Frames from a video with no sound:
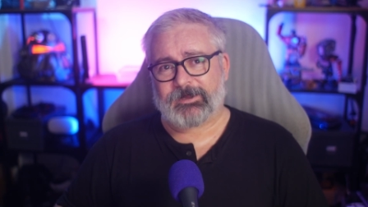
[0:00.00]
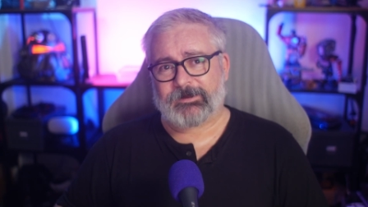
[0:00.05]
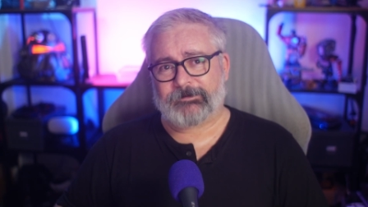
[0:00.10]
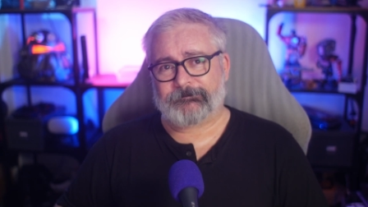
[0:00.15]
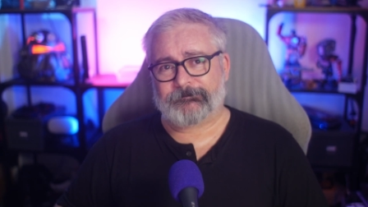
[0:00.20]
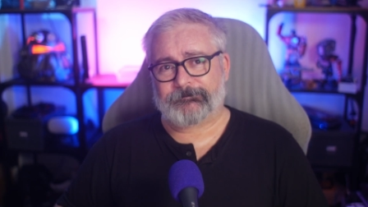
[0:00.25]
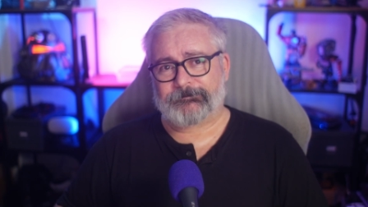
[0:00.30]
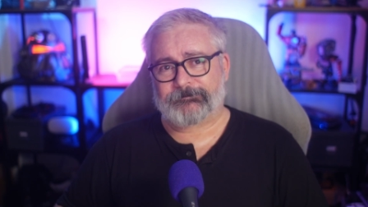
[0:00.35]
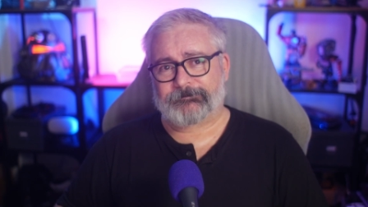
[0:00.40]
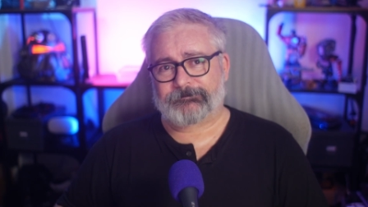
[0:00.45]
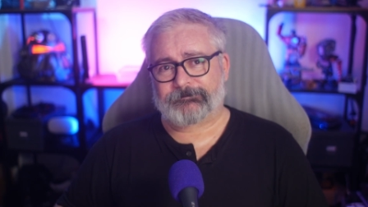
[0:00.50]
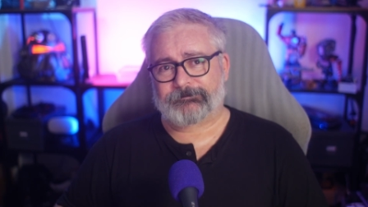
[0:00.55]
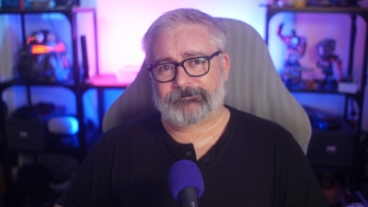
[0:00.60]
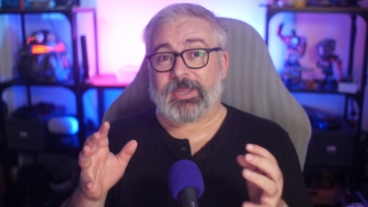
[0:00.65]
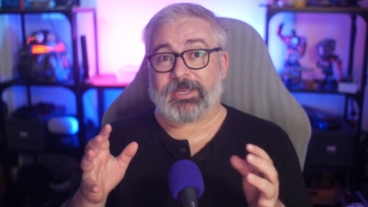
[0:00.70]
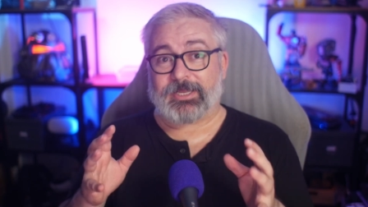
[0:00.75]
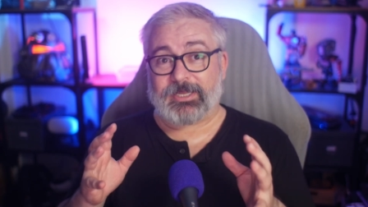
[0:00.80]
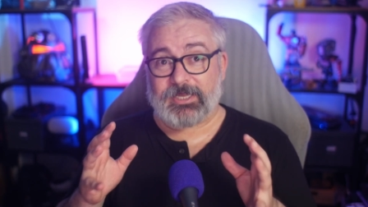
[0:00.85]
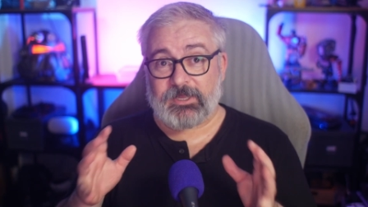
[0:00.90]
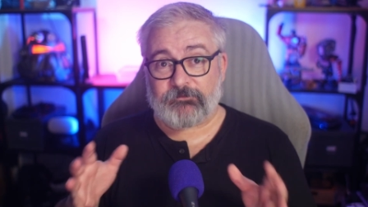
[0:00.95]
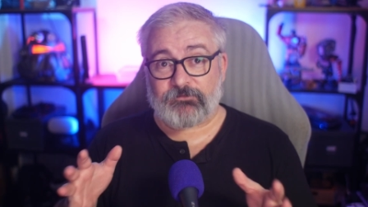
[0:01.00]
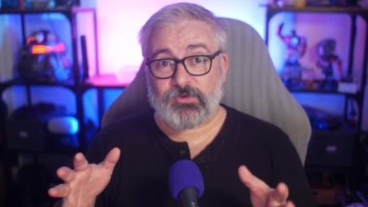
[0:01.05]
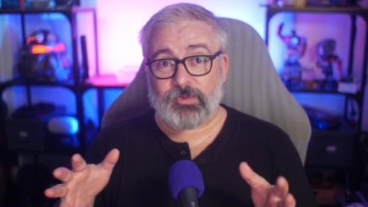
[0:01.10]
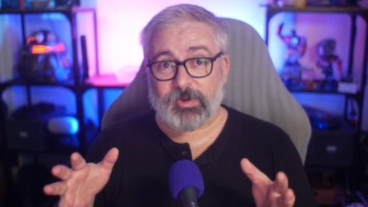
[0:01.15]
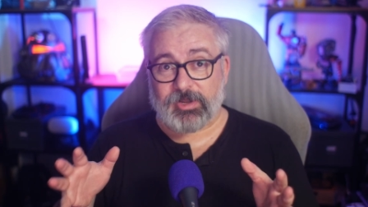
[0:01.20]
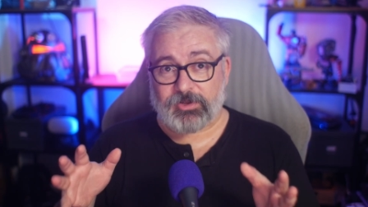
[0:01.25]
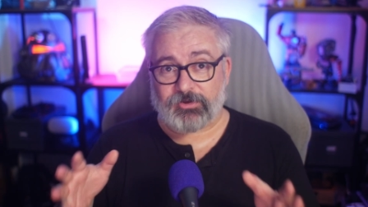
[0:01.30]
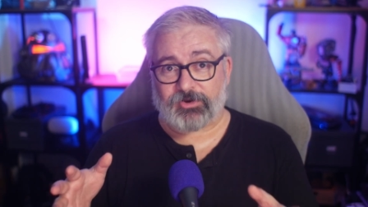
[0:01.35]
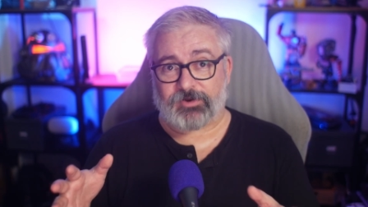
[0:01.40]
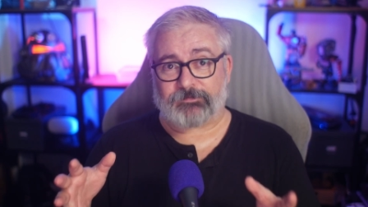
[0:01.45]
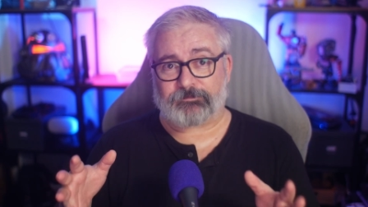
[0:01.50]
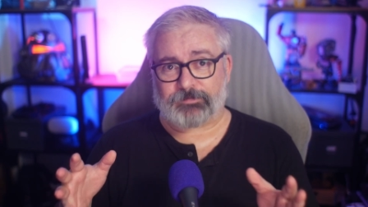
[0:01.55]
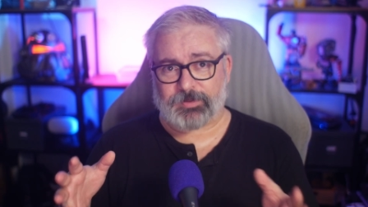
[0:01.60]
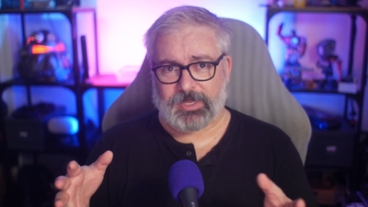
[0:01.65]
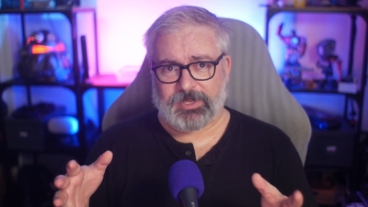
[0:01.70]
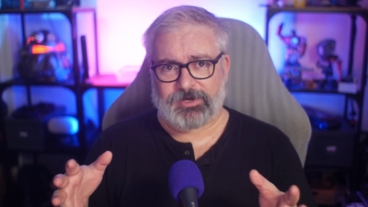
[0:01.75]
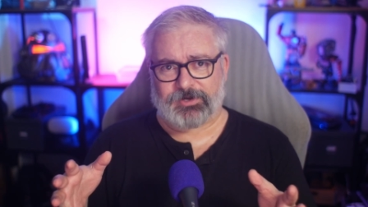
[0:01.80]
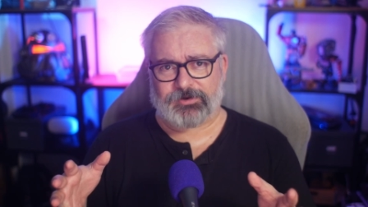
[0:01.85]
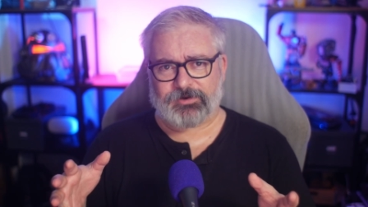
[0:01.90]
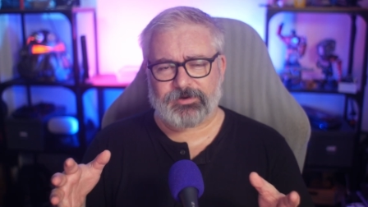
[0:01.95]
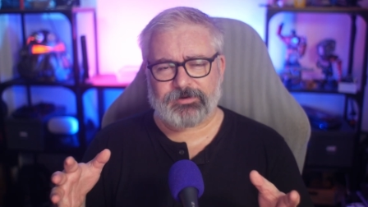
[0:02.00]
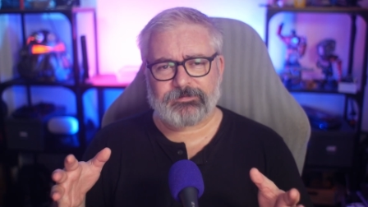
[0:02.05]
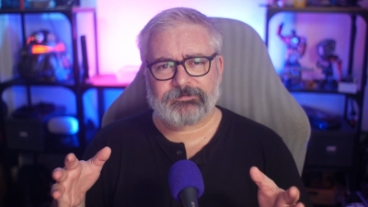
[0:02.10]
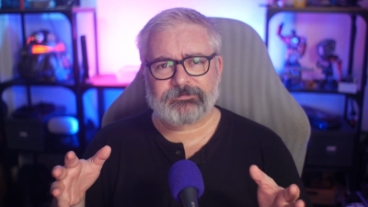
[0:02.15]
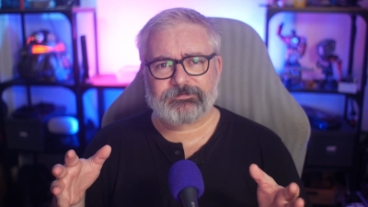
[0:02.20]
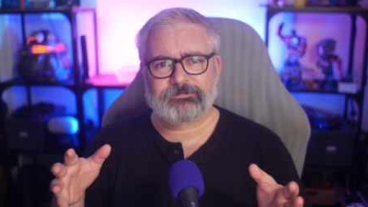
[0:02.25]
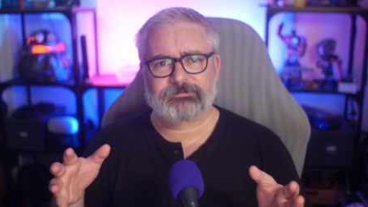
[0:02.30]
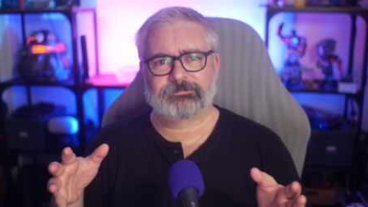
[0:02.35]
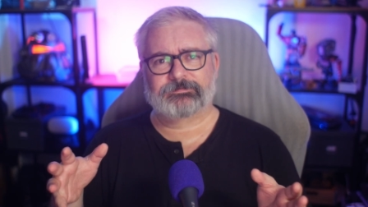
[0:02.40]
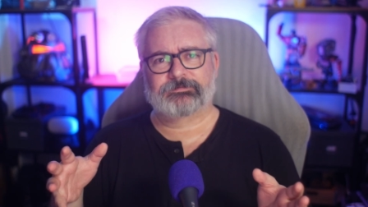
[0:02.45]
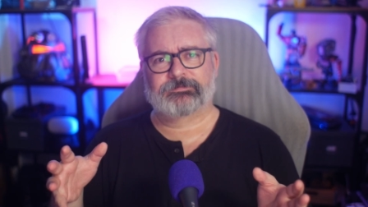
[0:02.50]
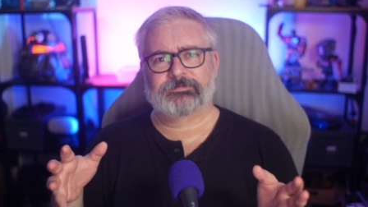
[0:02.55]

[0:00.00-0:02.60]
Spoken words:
So hey, if you are good at Blender